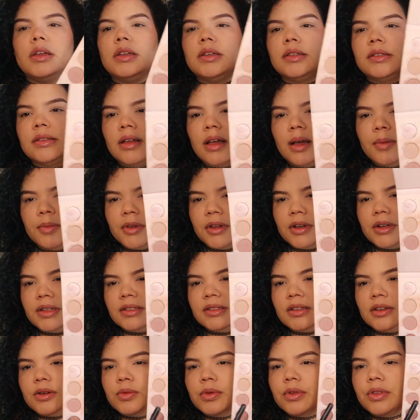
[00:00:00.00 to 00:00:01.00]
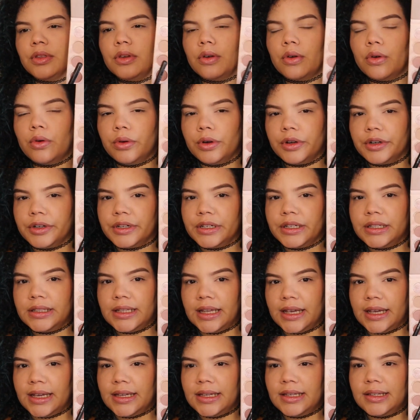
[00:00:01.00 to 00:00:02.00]
So I'm gonna start with Query
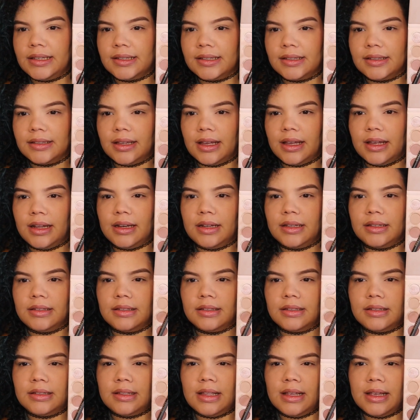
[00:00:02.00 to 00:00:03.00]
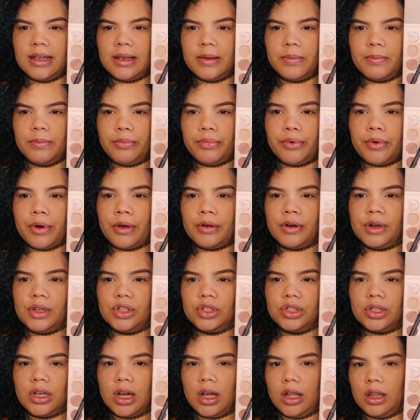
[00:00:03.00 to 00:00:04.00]
Days, and it's this like
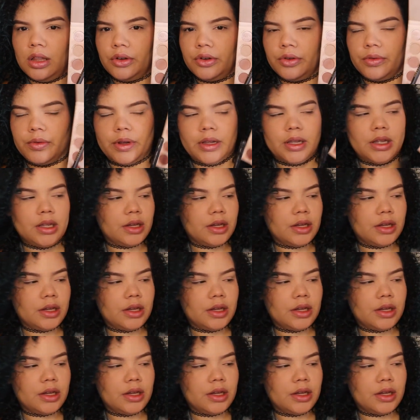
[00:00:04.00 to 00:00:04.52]
brownish color right